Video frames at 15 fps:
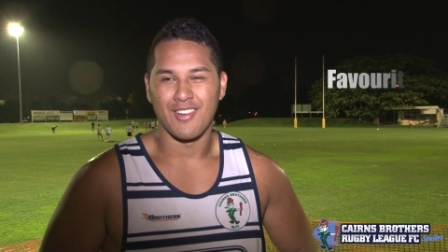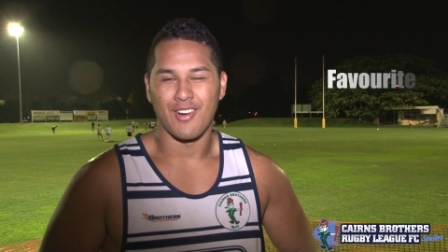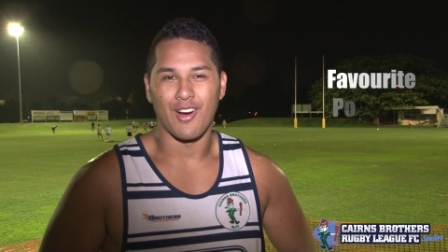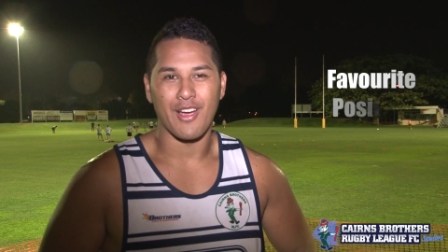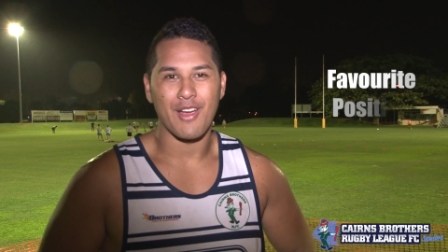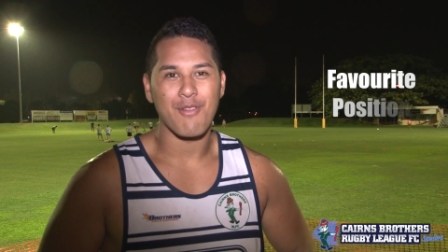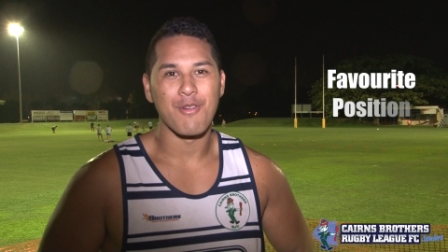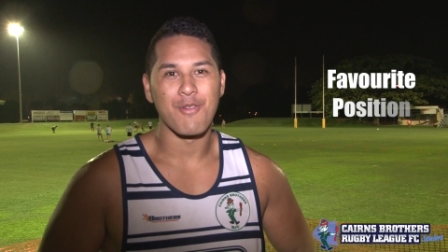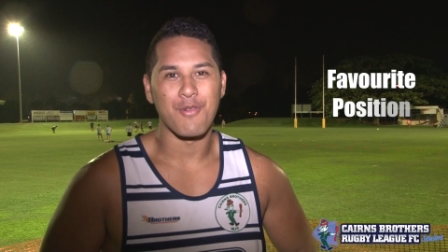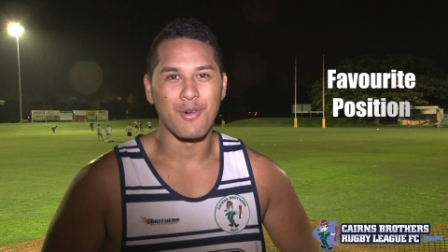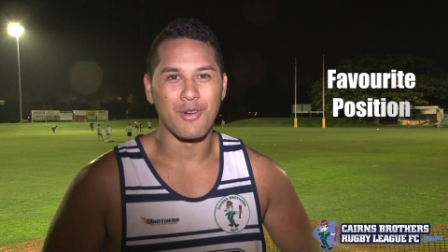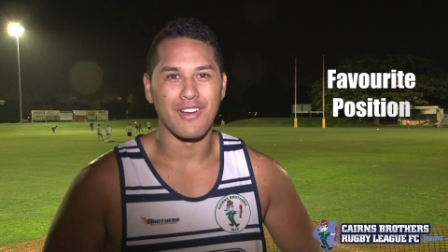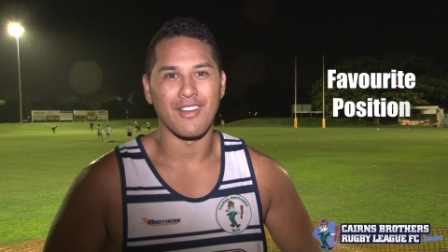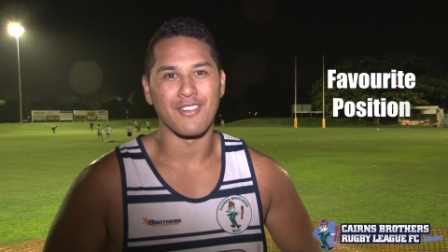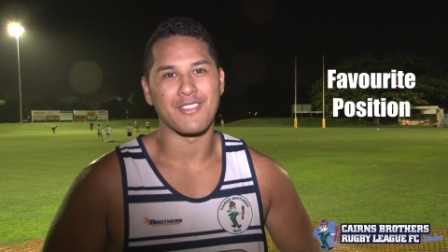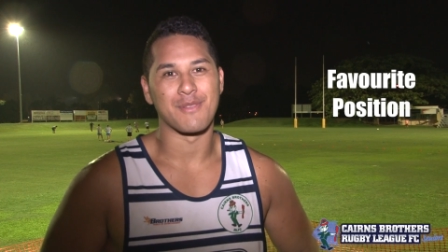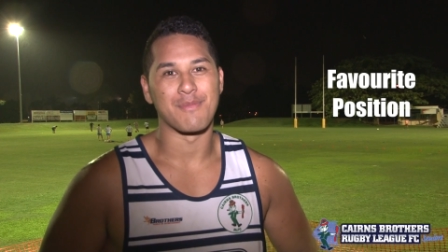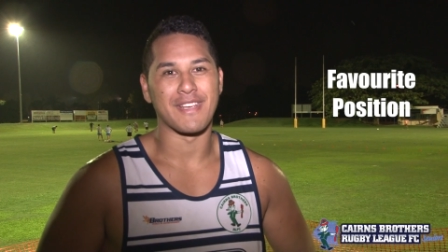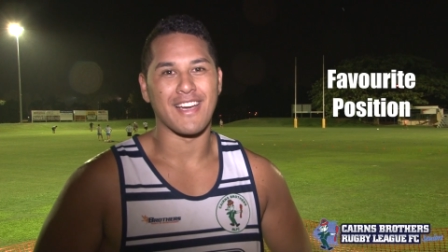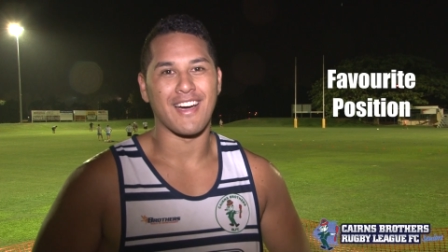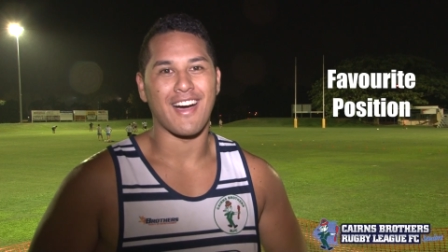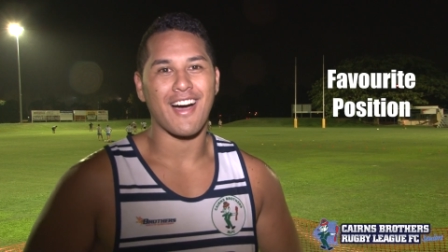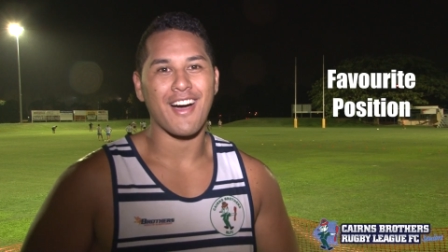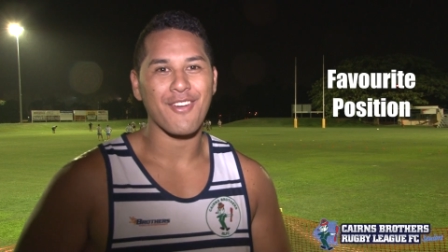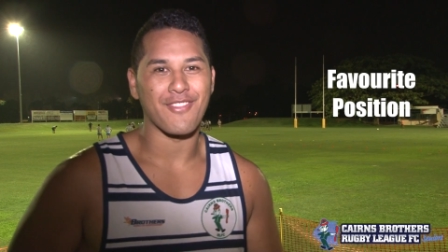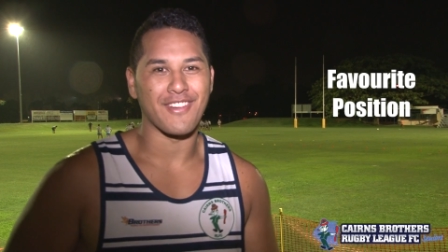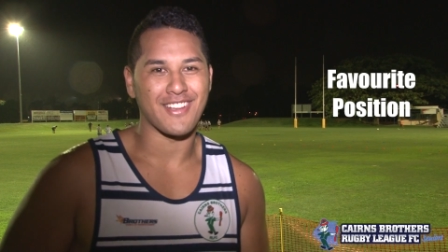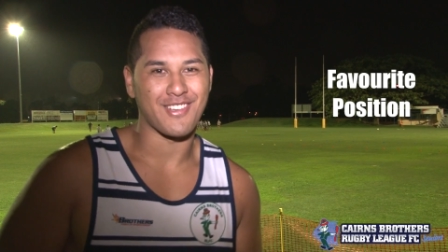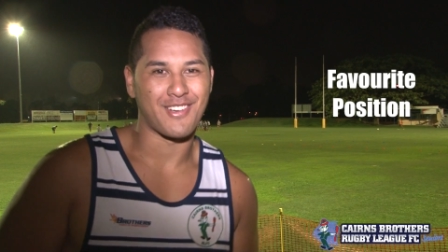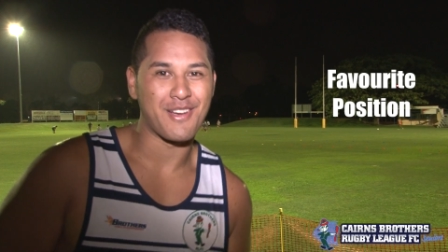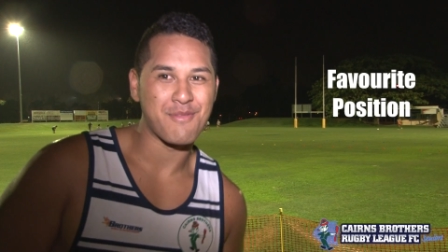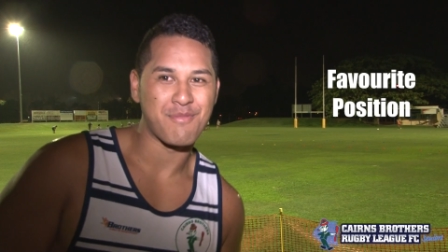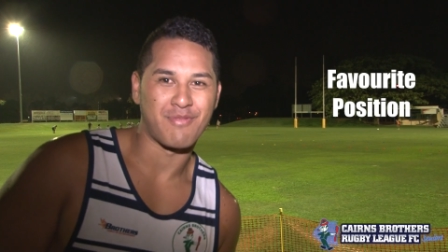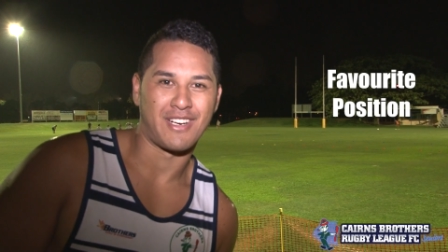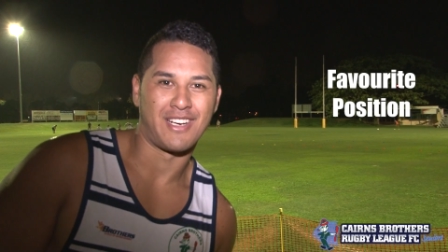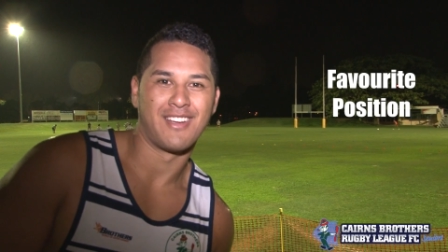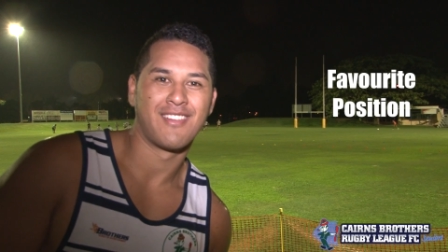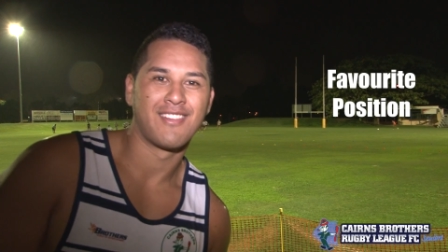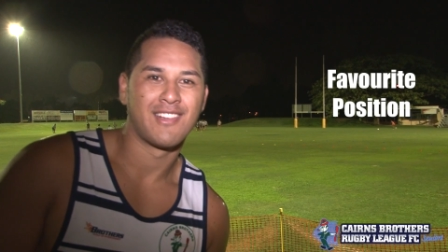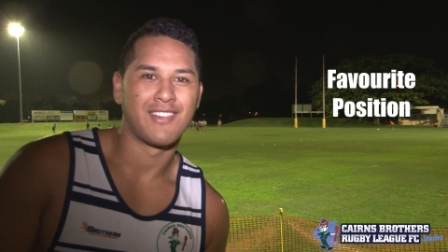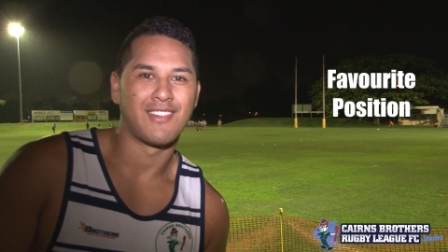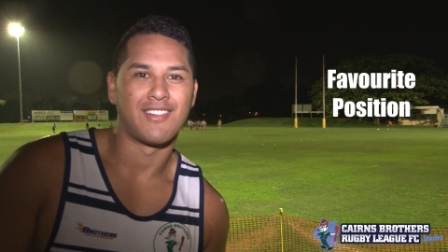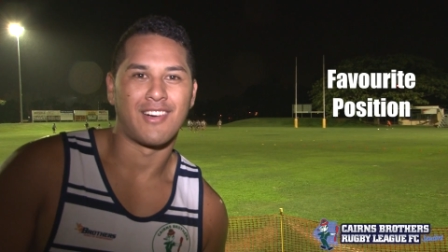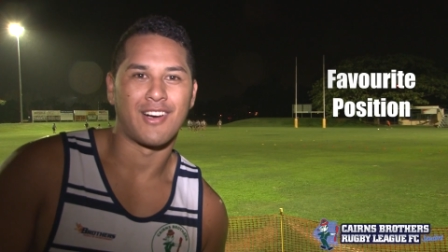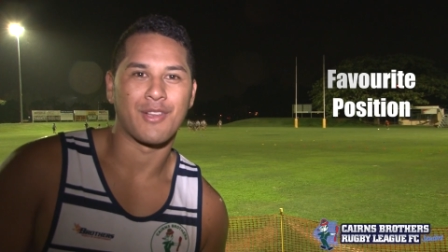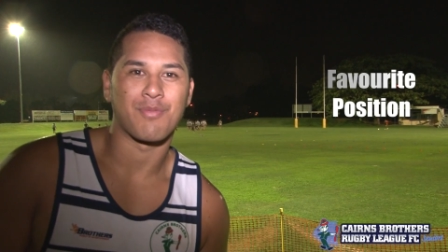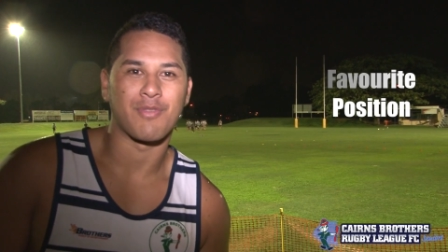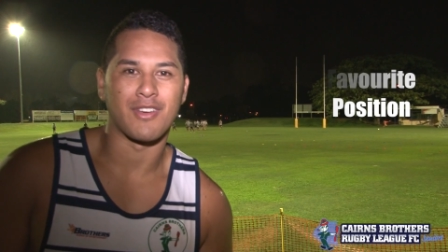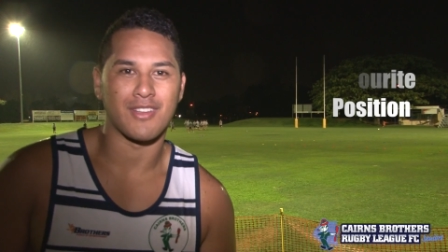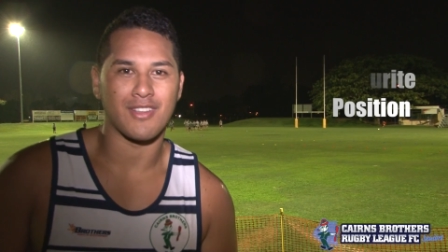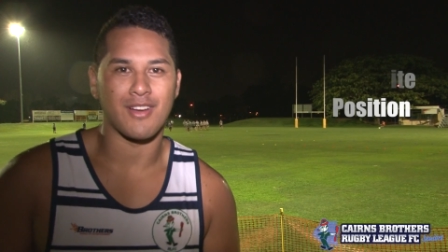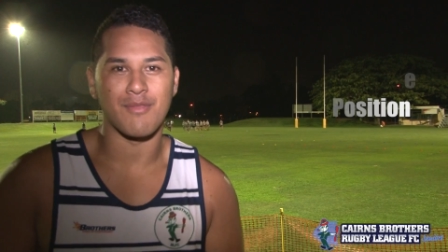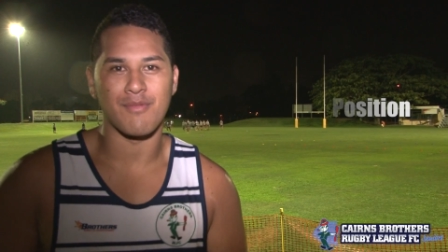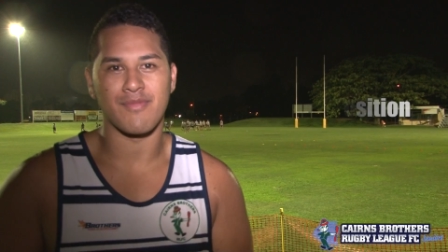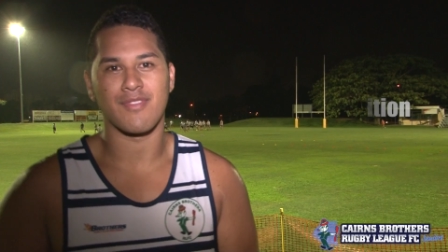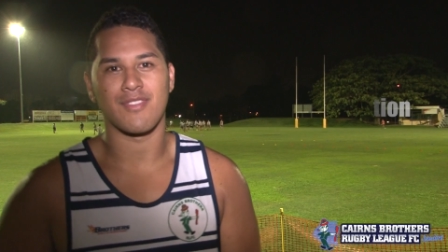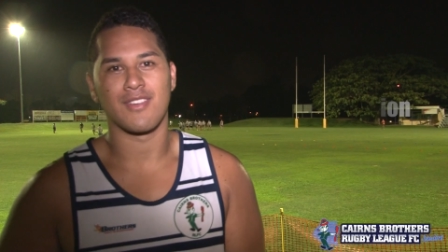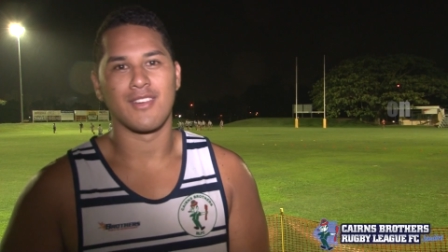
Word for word: Oh, every forward lost to be a half at times, but I suppose um,